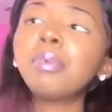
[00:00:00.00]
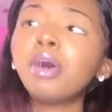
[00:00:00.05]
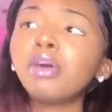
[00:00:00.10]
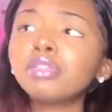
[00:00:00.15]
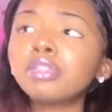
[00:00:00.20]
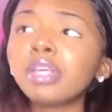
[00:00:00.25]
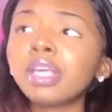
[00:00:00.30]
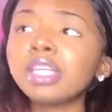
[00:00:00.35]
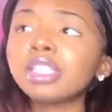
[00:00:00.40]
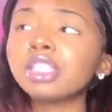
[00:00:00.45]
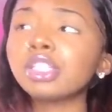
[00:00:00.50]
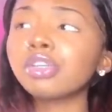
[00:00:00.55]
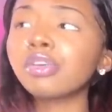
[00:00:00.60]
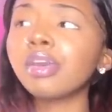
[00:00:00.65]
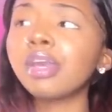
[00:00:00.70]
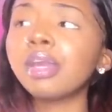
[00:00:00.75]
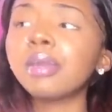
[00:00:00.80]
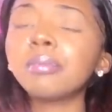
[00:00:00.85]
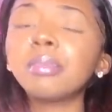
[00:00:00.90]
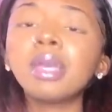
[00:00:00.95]
Post on
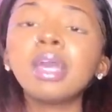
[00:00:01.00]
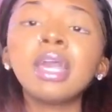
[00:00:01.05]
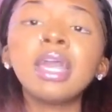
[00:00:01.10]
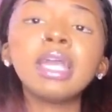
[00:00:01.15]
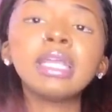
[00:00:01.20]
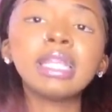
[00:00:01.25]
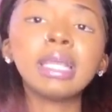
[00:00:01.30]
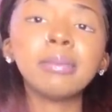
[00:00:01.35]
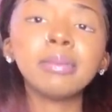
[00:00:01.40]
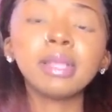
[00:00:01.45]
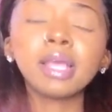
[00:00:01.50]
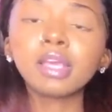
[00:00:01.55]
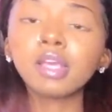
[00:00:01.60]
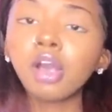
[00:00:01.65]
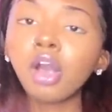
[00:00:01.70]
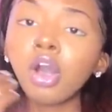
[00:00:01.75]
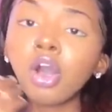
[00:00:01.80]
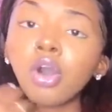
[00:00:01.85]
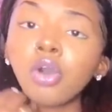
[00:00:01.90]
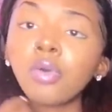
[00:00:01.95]
Instagram, they be like,
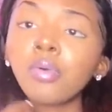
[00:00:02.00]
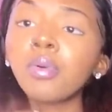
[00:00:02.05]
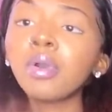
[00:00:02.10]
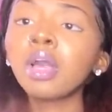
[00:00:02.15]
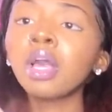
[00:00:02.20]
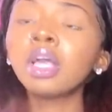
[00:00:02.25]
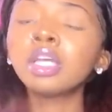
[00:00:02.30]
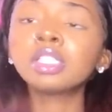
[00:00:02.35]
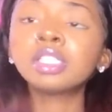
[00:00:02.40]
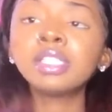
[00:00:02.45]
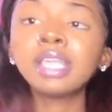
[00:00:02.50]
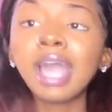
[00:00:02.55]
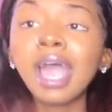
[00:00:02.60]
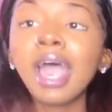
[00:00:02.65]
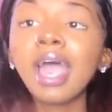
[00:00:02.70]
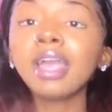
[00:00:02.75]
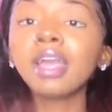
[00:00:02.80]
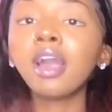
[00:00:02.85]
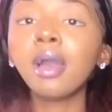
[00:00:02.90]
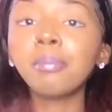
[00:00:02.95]
oh,
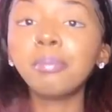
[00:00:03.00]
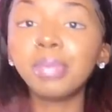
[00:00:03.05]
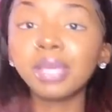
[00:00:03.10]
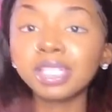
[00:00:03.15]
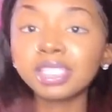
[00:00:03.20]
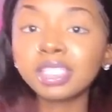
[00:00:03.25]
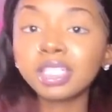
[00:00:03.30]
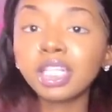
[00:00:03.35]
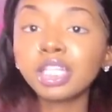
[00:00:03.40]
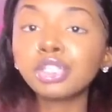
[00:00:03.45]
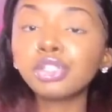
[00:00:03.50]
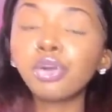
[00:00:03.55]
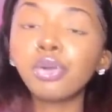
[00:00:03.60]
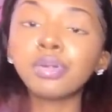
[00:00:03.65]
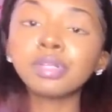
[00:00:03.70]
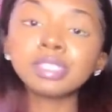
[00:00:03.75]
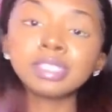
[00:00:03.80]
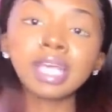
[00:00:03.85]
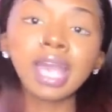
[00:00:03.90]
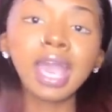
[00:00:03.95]
tag a business
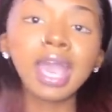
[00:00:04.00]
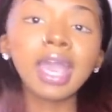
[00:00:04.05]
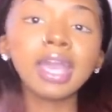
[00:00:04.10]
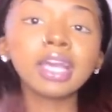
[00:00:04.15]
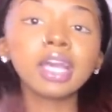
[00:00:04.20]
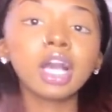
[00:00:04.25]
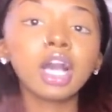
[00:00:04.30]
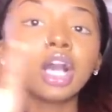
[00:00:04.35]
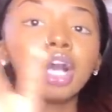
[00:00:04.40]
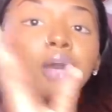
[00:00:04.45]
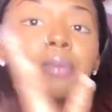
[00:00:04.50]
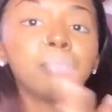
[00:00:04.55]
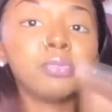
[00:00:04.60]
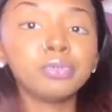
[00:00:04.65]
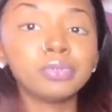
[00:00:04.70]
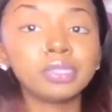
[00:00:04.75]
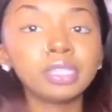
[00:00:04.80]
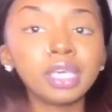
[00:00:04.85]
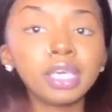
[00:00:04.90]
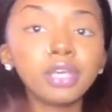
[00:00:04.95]
or tag a
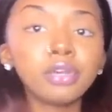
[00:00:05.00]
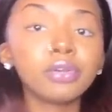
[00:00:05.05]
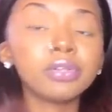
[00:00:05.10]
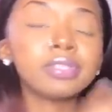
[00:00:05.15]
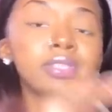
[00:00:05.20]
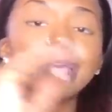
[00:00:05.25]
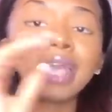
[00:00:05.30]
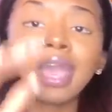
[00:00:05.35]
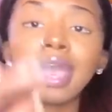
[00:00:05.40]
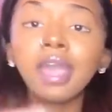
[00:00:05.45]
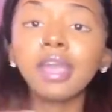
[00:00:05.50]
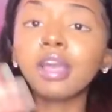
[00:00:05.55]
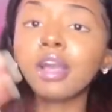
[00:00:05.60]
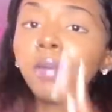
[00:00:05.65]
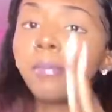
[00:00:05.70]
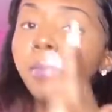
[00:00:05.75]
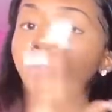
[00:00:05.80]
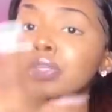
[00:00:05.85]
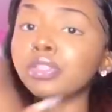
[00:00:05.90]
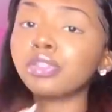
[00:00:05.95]
boutique or tag
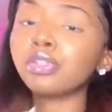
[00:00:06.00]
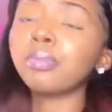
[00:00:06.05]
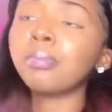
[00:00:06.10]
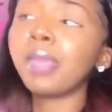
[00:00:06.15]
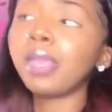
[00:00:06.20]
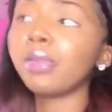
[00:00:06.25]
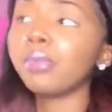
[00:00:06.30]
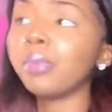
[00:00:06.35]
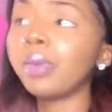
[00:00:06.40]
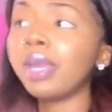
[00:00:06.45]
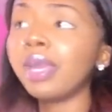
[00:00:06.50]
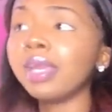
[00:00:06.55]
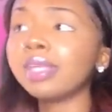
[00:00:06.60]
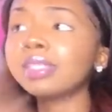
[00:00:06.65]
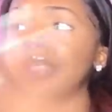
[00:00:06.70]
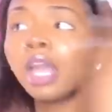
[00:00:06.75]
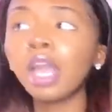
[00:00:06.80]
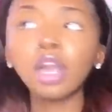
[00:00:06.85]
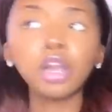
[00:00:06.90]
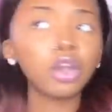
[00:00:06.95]
a person who make
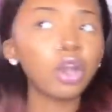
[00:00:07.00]
wigs.